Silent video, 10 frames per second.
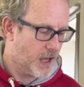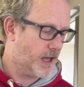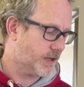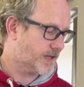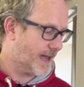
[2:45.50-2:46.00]

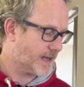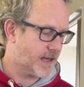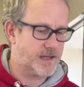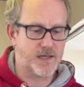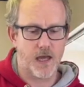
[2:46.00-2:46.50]
His tank
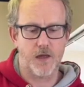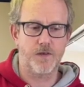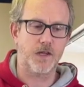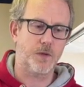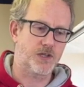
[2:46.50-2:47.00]
heater, if he
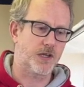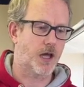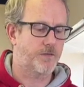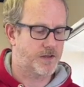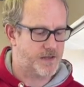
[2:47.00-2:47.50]
switches
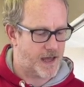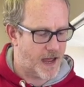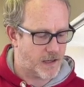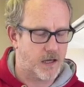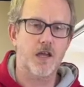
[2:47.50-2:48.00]
over to
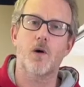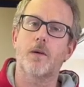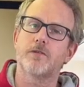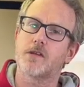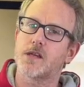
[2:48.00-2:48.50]
that, can go
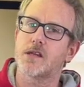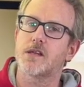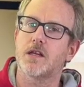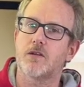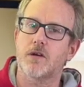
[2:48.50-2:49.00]
up to 60
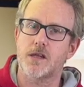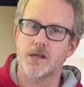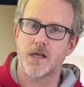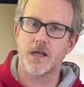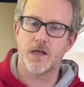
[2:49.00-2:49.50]
degrees
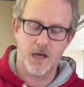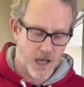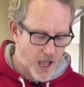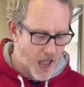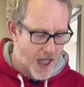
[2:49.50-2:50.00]
C.
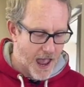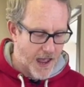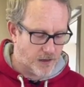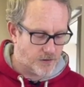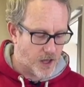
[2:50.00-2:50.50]

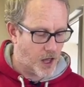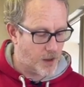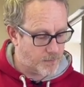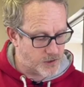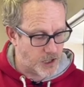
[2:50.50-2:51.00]
And
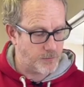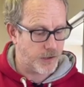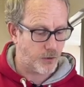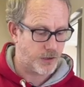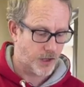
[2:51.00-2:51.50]
gentleman's
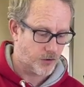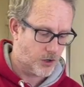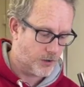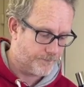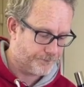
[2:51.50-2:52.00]
also
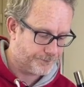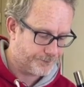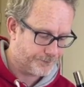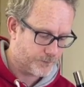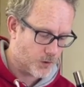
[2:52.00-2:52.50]
got
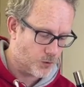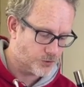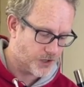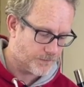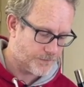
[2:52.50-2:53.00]

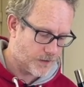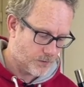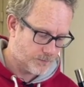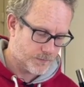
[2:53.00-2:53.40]
auto fill.